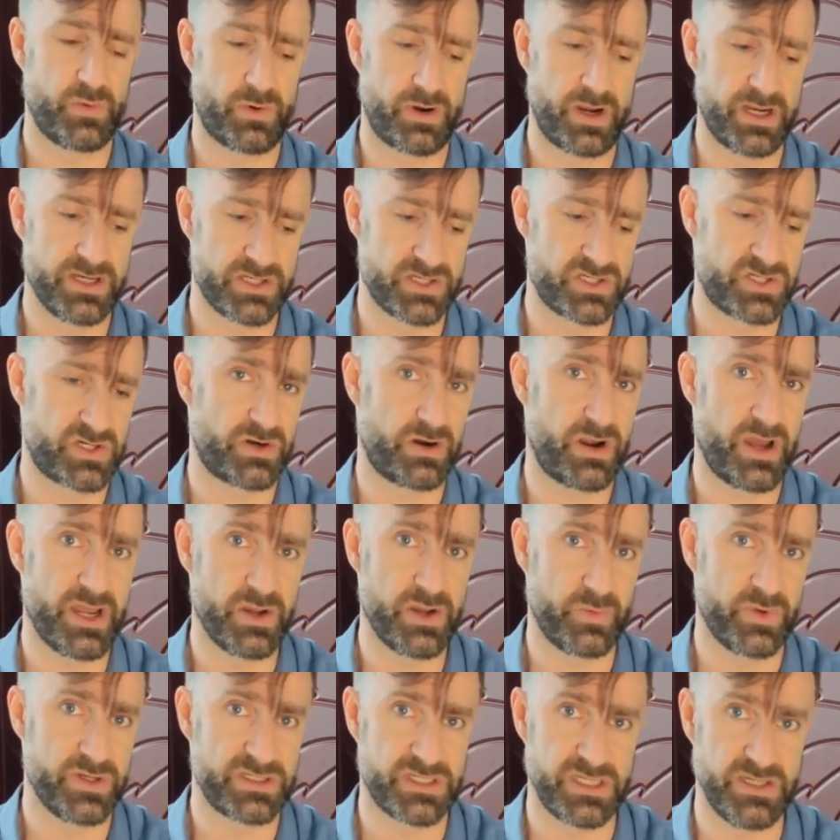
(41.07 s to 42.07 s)
where I just try
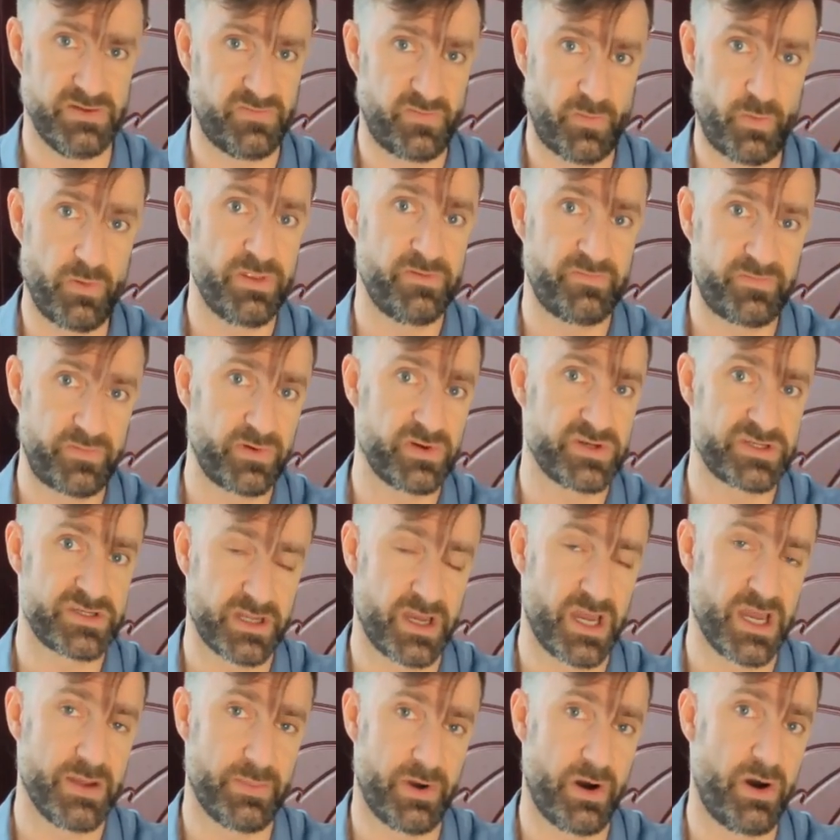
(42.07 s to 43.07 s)
a whiskey for the first
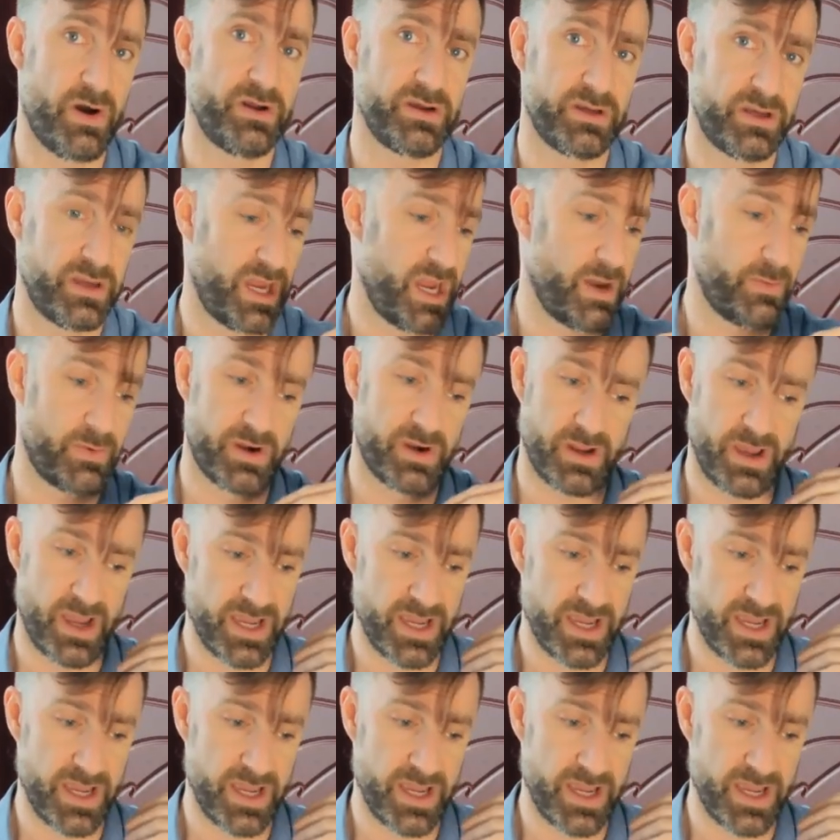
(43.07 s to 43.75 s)
time on camera.